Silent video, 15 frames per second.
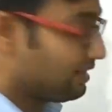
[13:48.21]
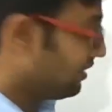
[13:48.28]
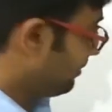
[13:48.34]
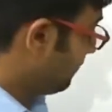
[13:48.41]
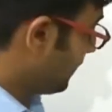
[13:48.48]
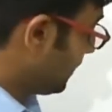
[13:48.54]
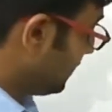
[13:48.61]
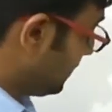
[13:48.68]

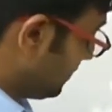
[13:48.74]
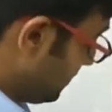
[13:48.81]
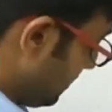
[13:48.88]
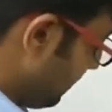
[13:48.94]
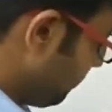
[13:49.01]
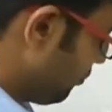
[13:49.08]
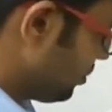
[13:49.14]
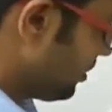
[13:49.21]
While these
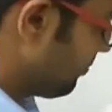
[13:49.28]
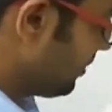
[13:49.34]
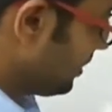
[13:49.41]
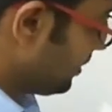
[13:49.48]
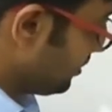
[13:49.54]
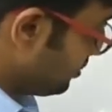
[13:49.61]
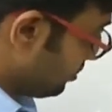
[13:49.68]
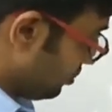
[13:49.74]
3
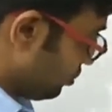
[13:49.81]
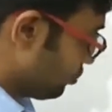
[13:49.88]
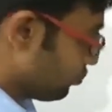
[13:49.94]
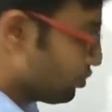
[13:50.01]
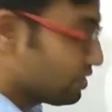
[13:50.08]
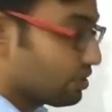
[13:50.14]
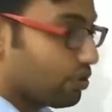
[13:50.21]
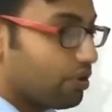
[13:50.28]
possibilities, 2
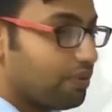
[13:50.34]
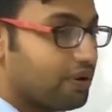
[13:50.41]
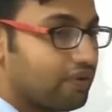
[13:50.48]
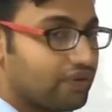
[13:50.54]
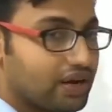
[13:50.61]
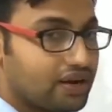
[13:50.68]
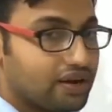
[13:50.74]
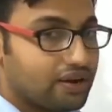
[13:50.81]
is a common
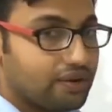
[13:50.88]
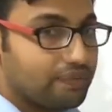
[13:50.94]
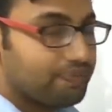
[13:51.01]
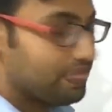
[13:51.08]
factor.